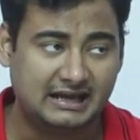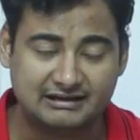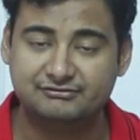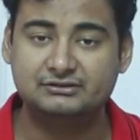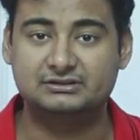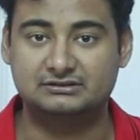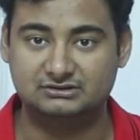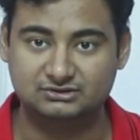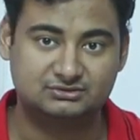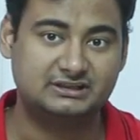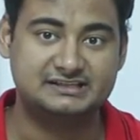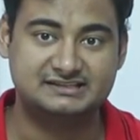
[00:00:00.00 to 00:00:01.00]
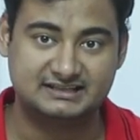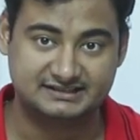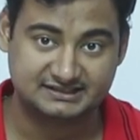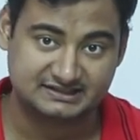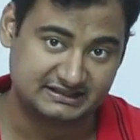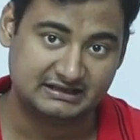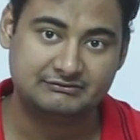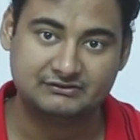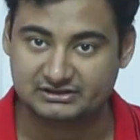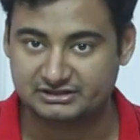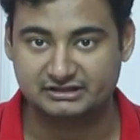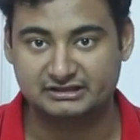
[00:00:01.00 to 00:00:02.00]
ever looked as as a safe
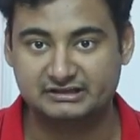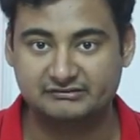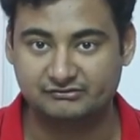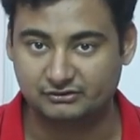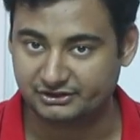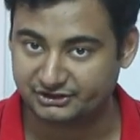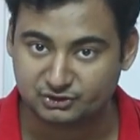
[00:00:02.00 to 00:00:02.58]
alternative for